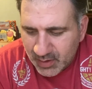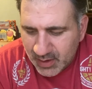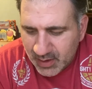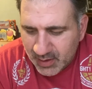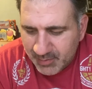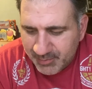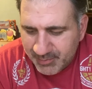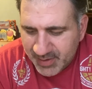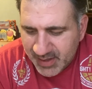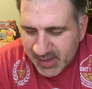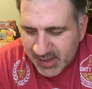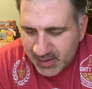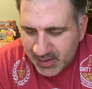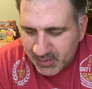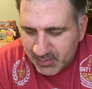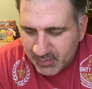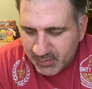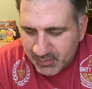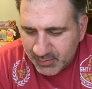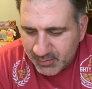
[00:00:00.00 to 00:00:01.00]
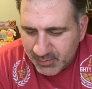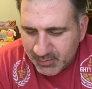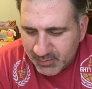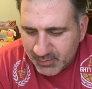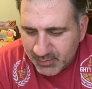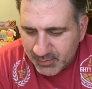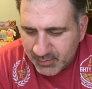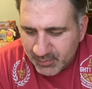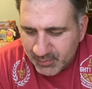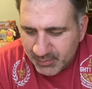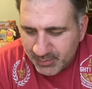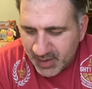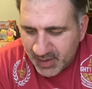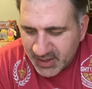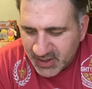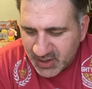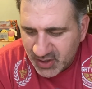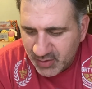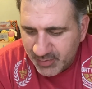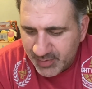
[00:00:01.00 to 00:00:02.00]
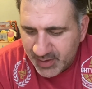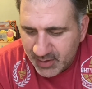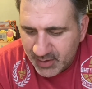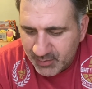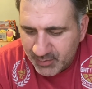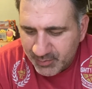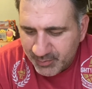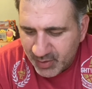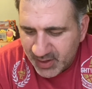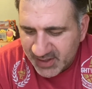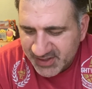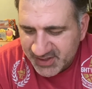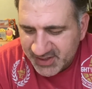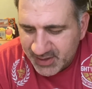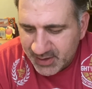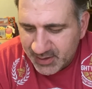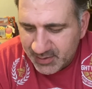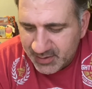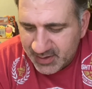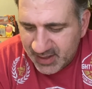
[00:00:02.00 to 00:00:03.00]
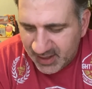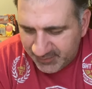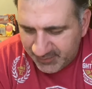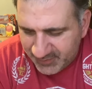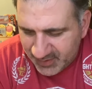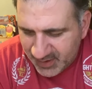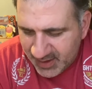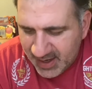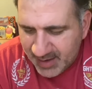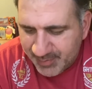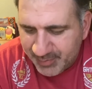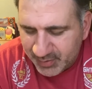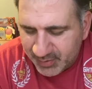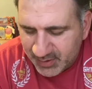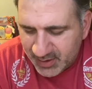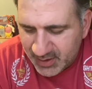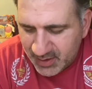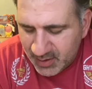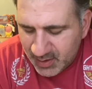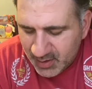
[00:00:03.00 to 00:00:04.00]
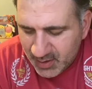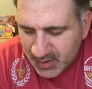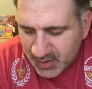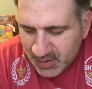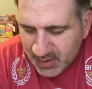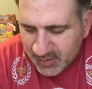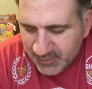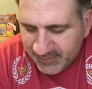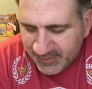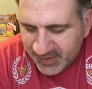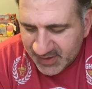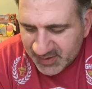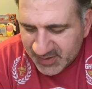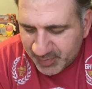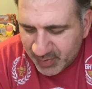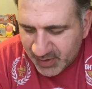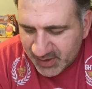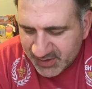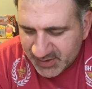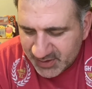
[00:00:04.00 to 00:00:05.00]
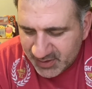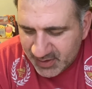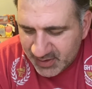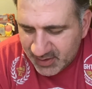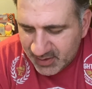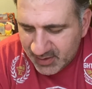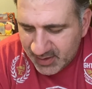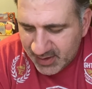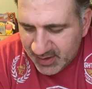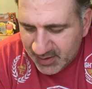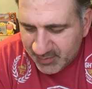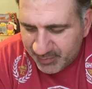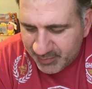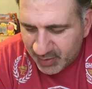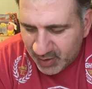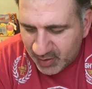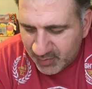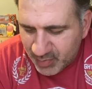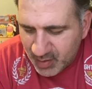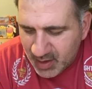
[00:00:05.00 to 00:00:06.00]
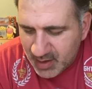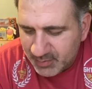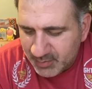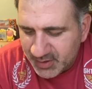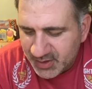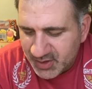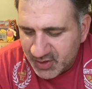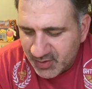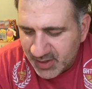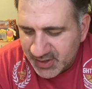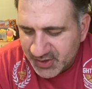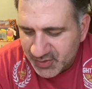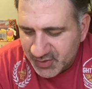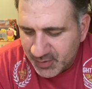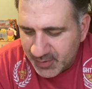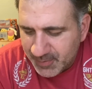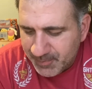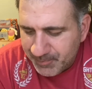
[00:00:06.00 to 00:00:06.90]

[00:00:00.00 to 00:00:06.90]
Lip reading: being Mike Human, president, Dave DiNapoli, vice president, and Paul Brownlee, treasurer.